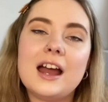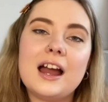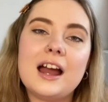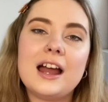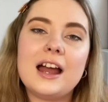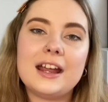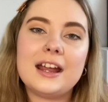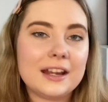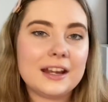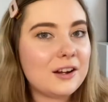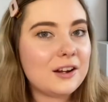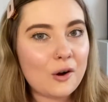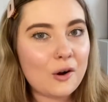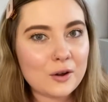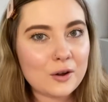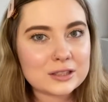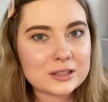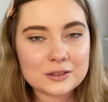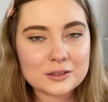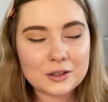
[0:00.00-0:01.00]
he
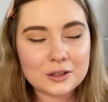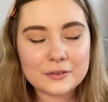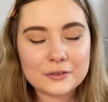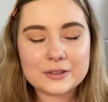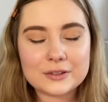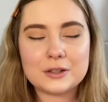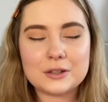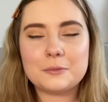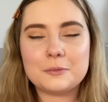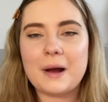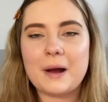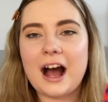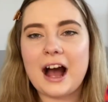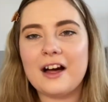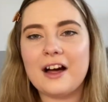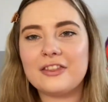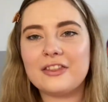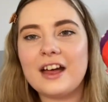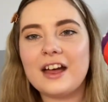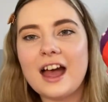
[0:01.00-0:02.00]
also loves a good
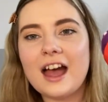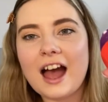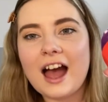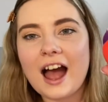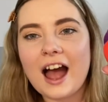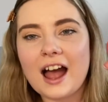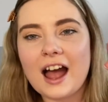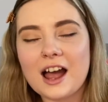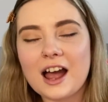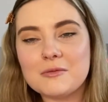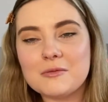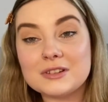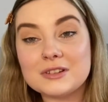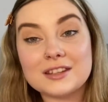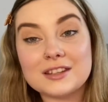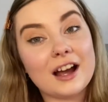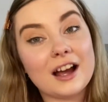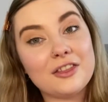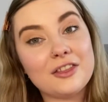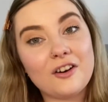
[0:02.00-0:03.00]
bath um,
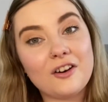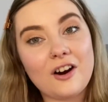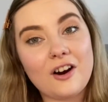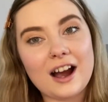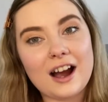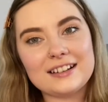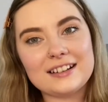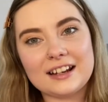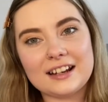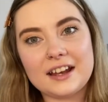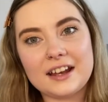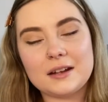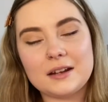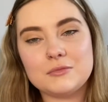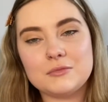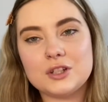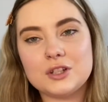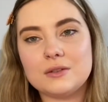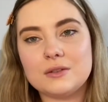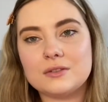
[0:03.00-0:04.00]
so i thought i'd let
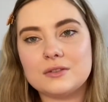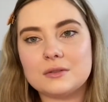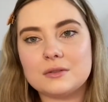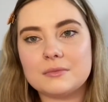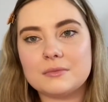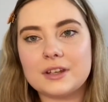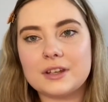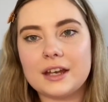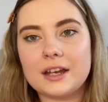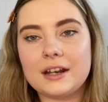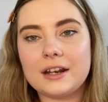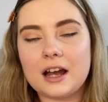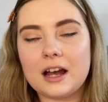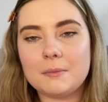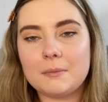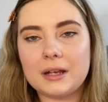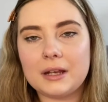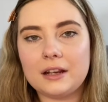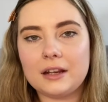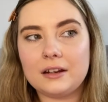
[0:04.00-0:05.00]
him choose something
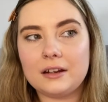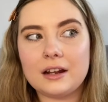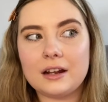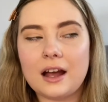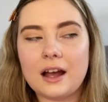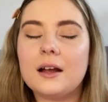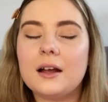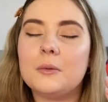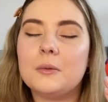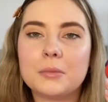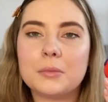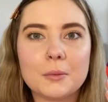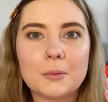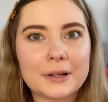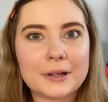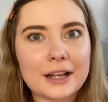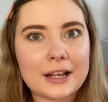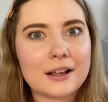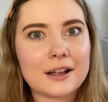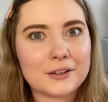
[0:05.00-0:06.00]
i mean i'll
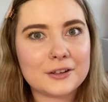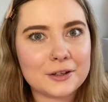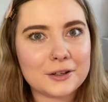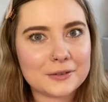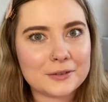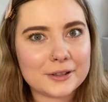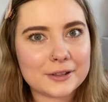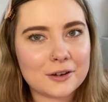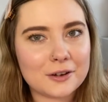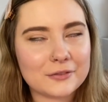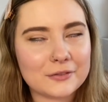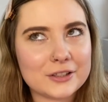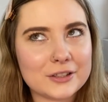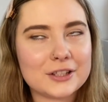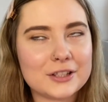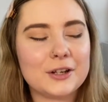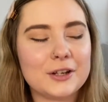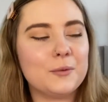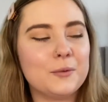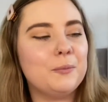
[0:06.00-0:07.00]
probably get a use out of it
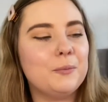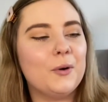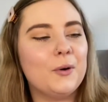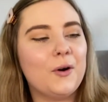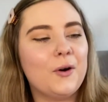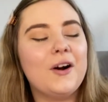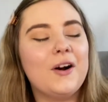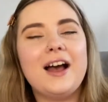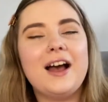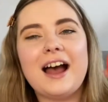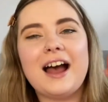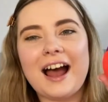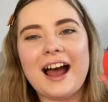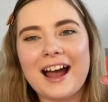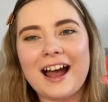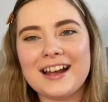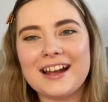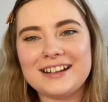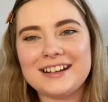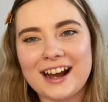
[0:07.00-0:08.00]
too but
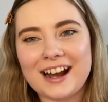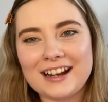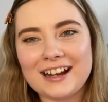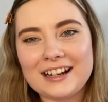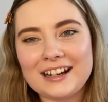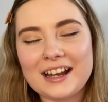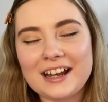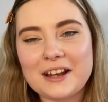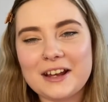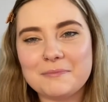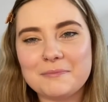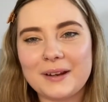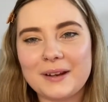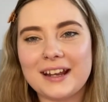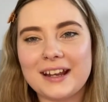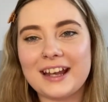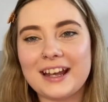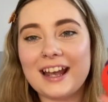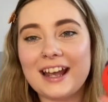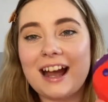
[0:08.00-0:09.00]
uh, yeah i let him
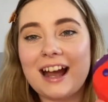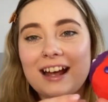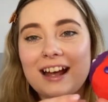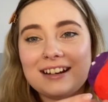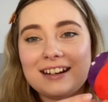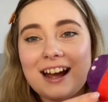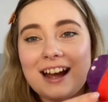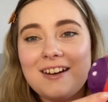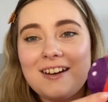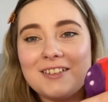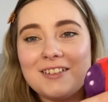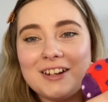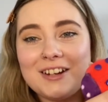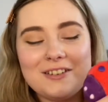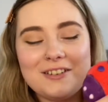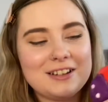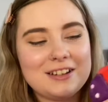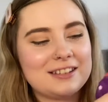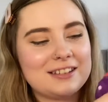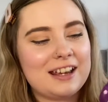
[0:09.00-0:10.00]
pick it and how
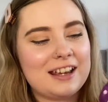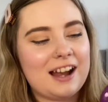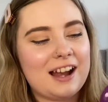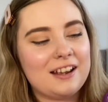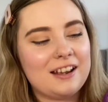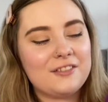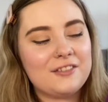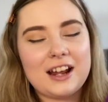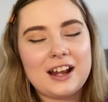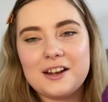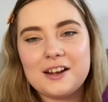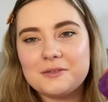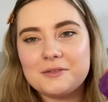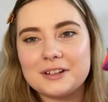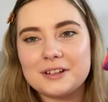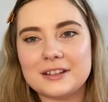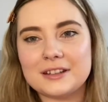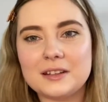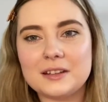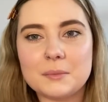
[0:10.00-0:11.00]
cute is it i haven't had
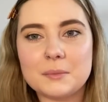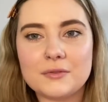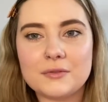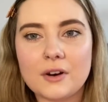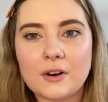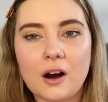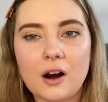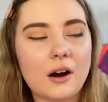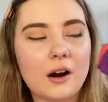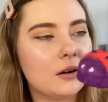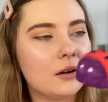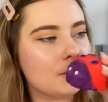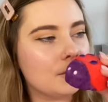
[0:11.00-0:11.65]
one of these before